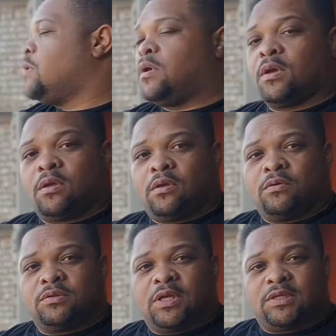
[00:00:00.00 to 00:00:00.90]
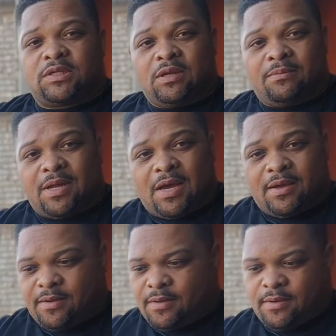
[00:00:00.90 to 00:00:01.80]
You can use that slip
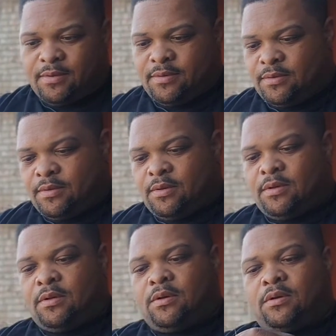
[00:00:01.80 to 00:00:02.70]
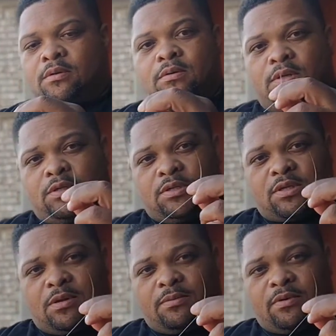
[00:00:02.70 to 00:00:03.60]
knot where you
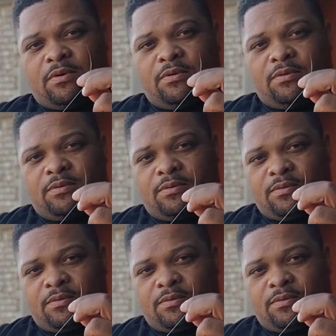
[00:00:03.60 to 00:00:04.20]
just come through